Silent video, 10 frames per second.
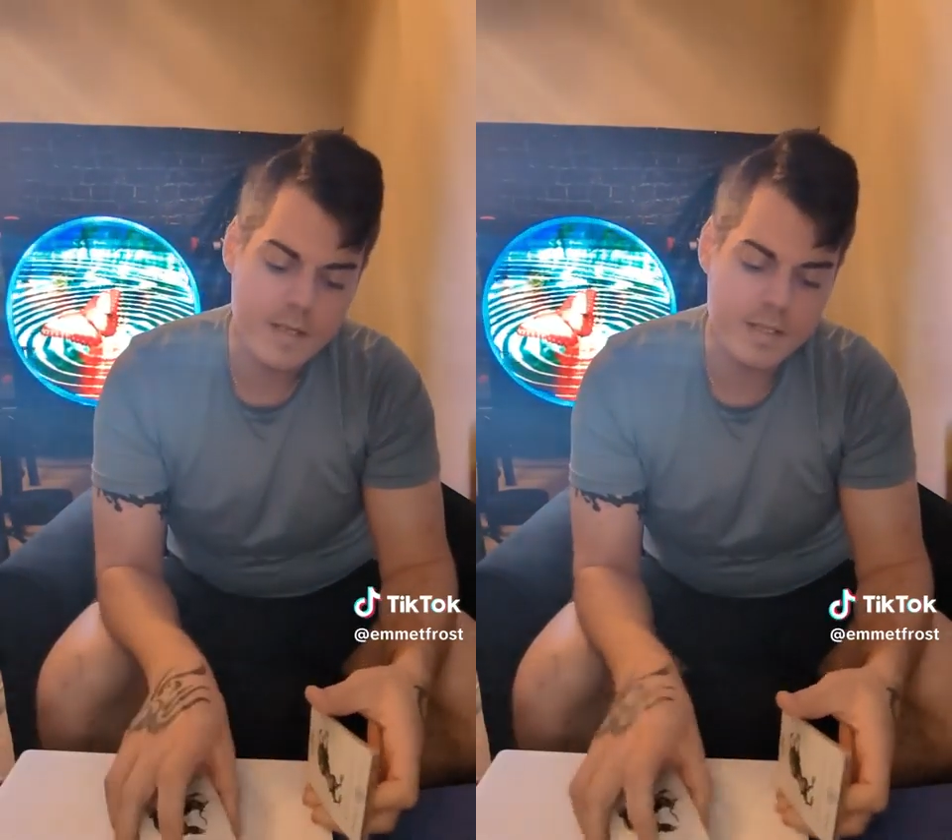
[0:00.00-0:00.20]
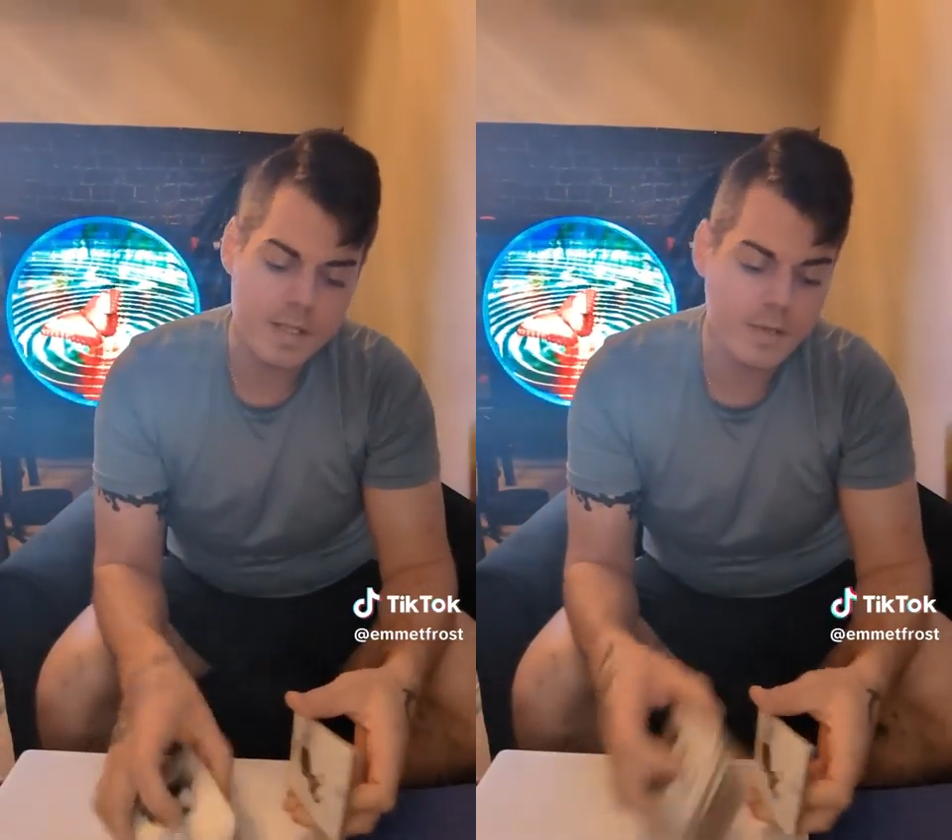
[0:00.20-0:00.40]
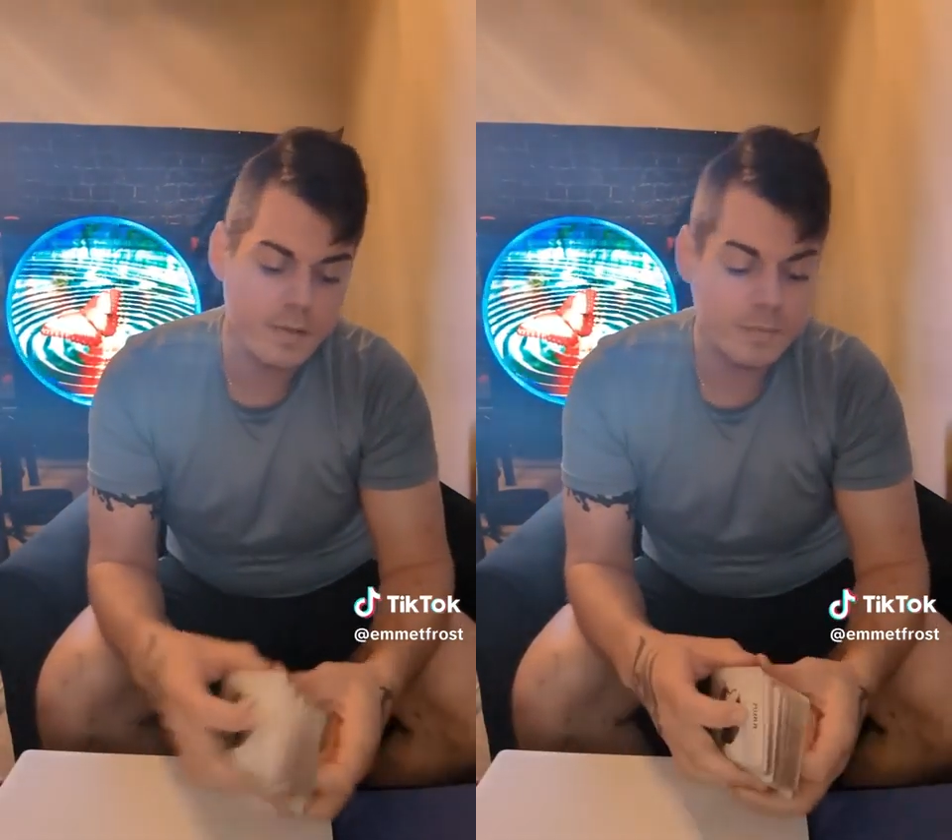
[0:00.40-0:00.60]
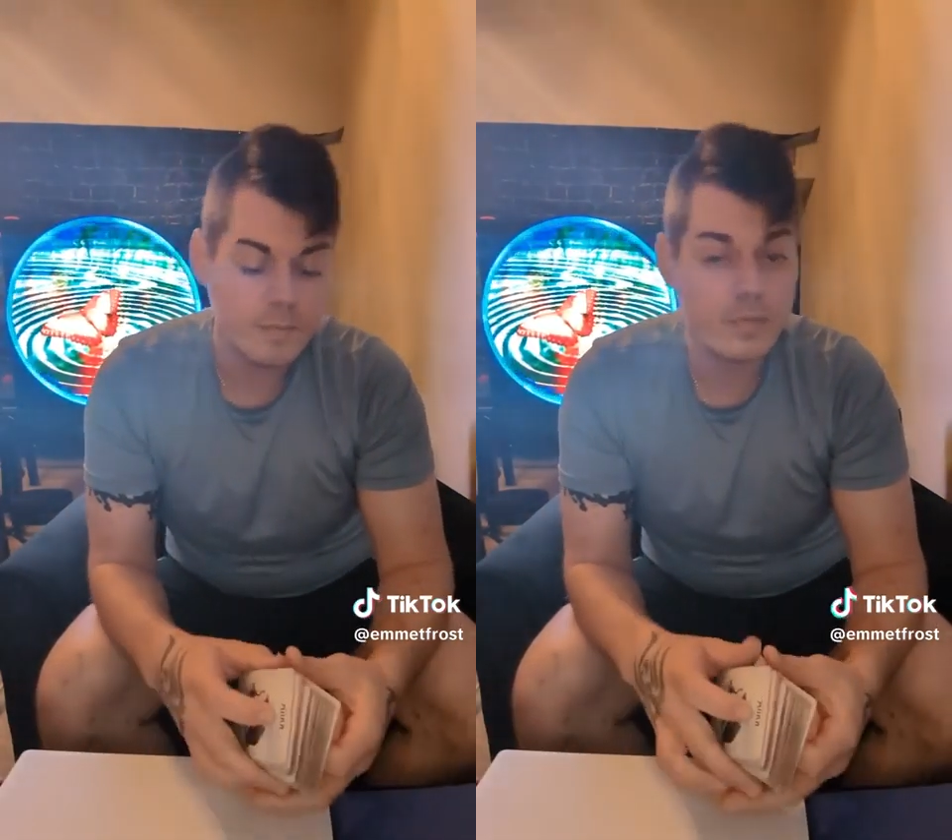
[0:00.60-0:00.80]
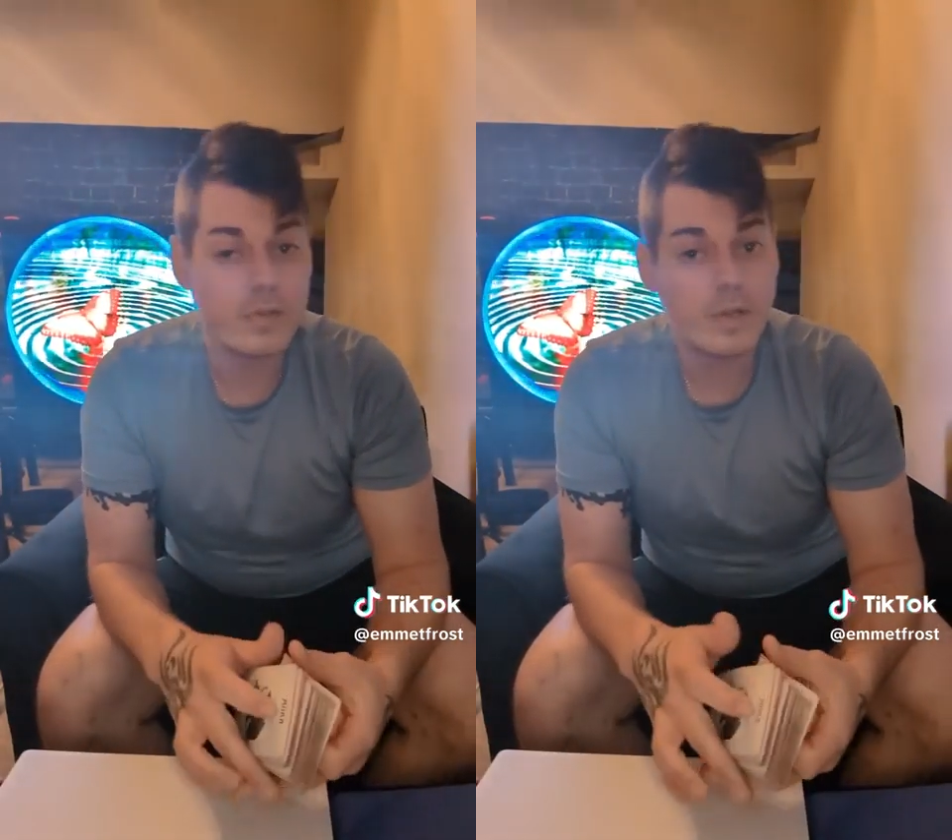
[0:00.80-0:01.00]
So,
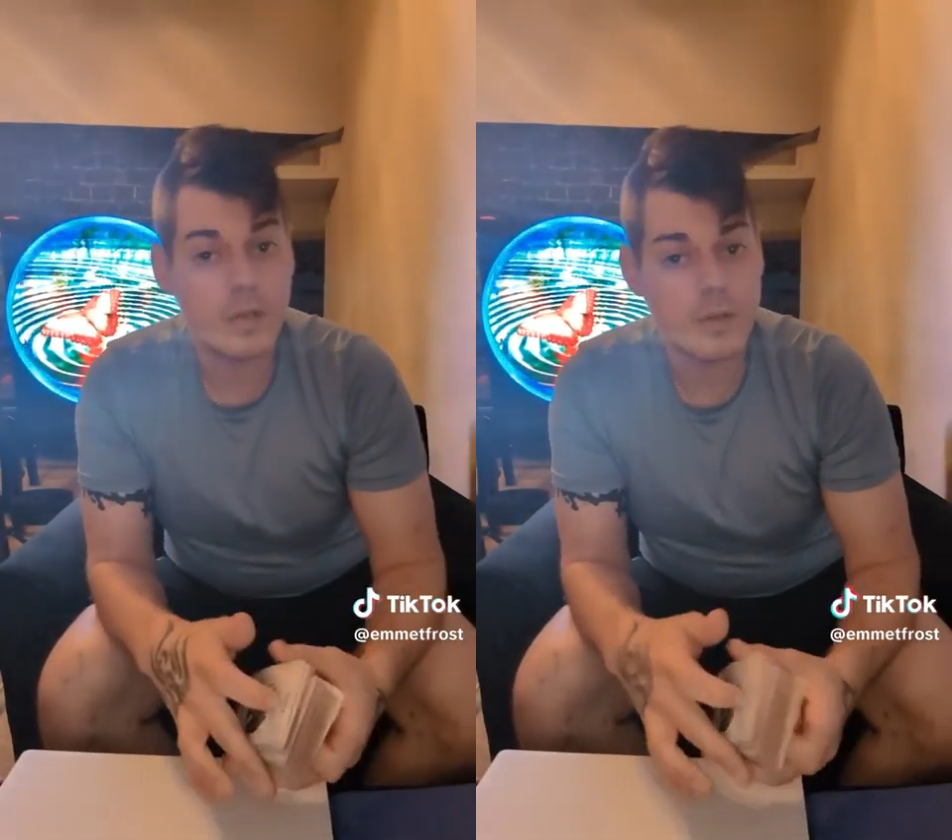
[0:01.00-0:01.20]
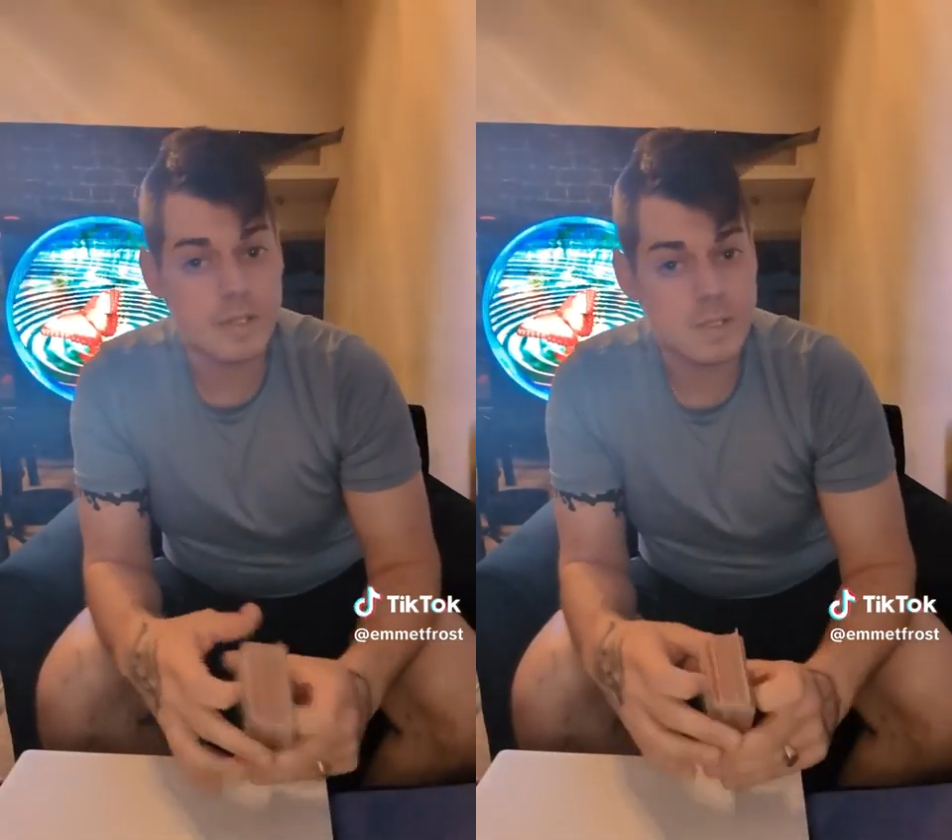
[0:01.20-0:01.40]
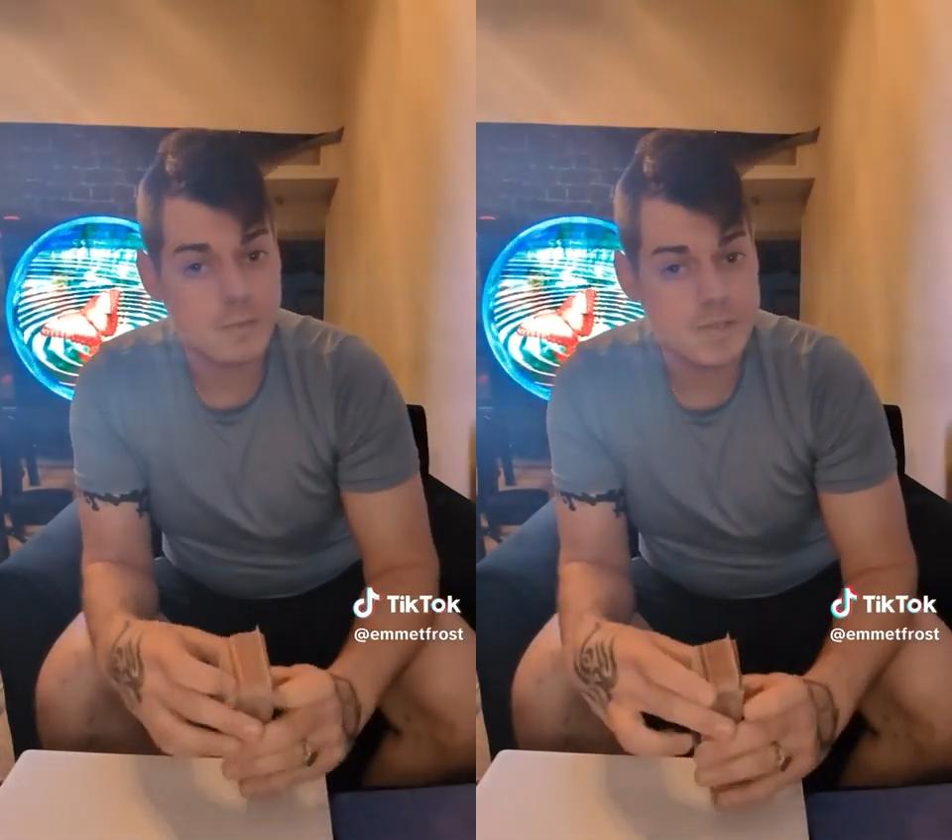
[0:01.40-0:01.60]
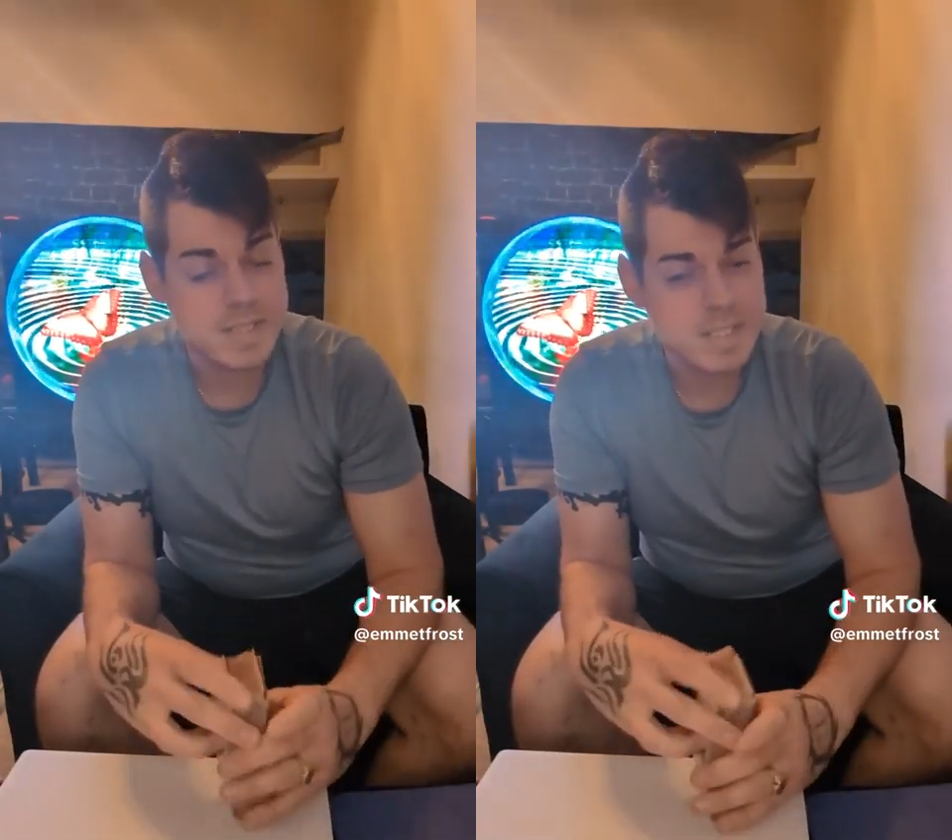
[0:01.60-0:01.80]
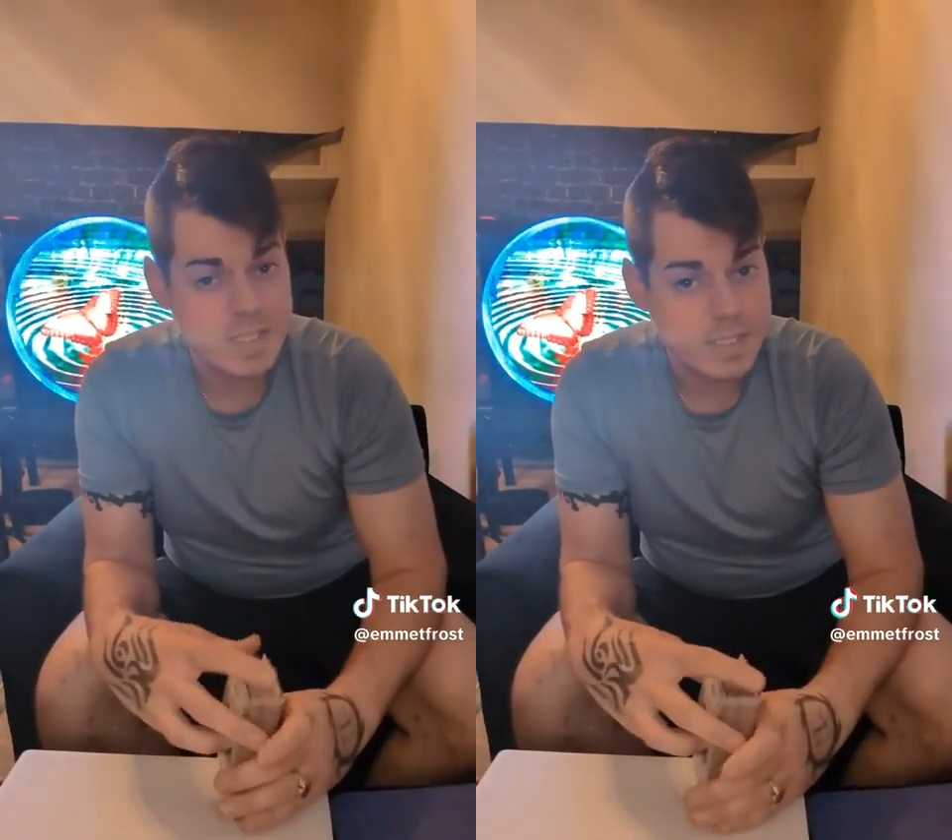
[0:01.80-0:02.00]
all that you will
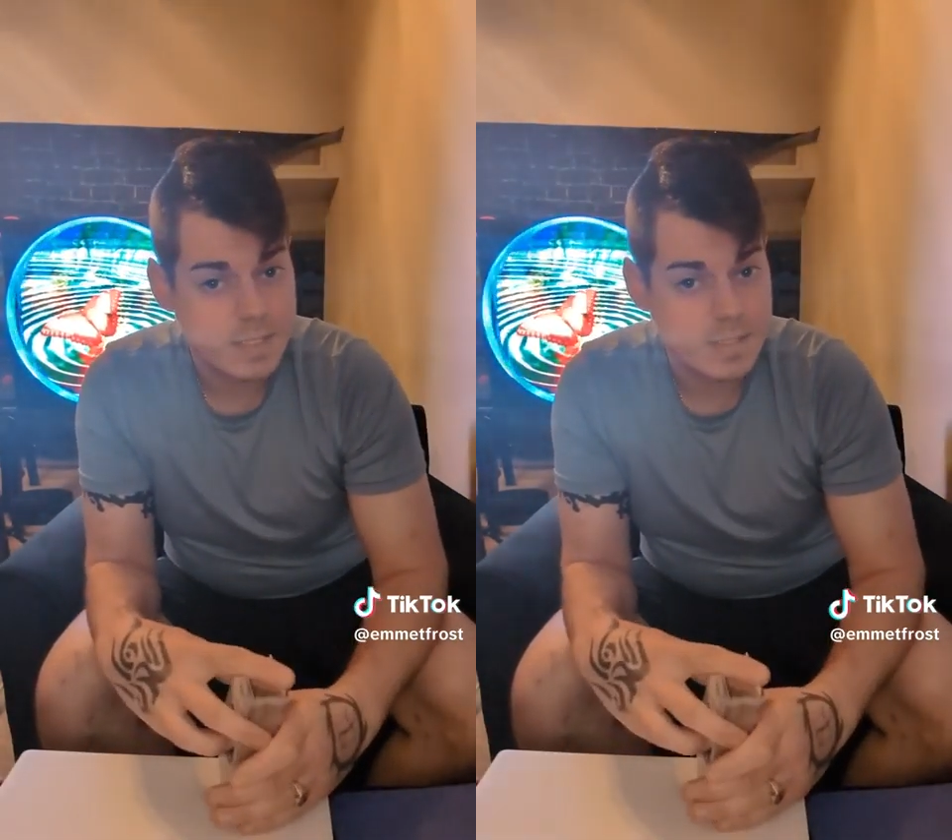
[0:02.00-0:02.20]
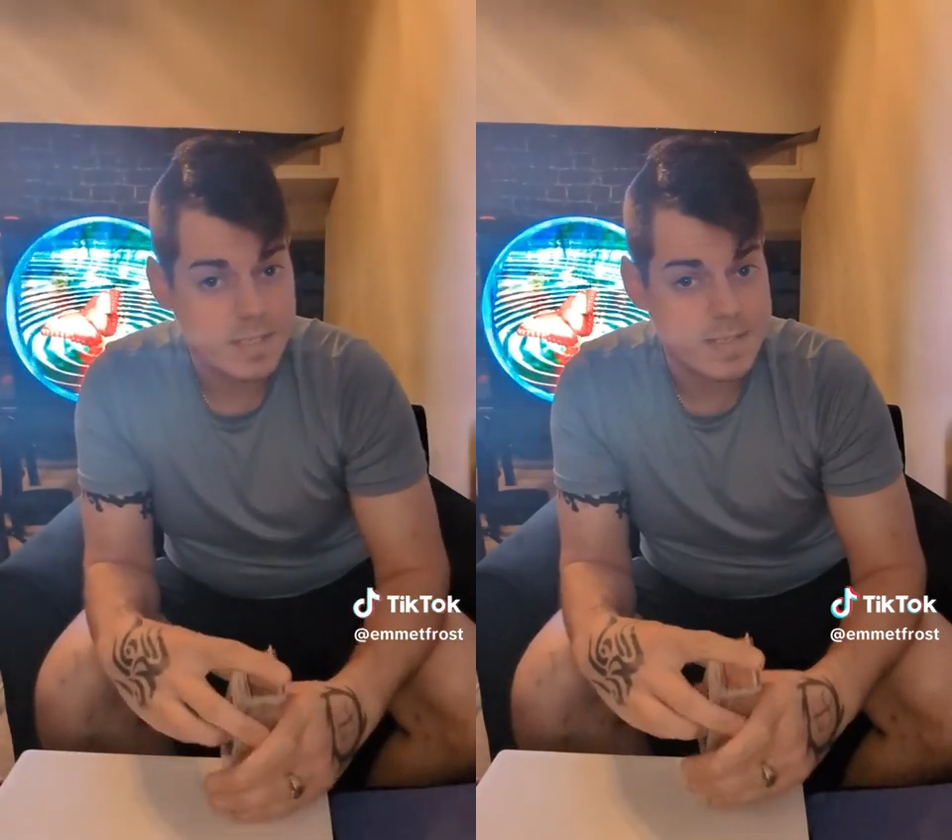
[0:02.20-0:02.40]
see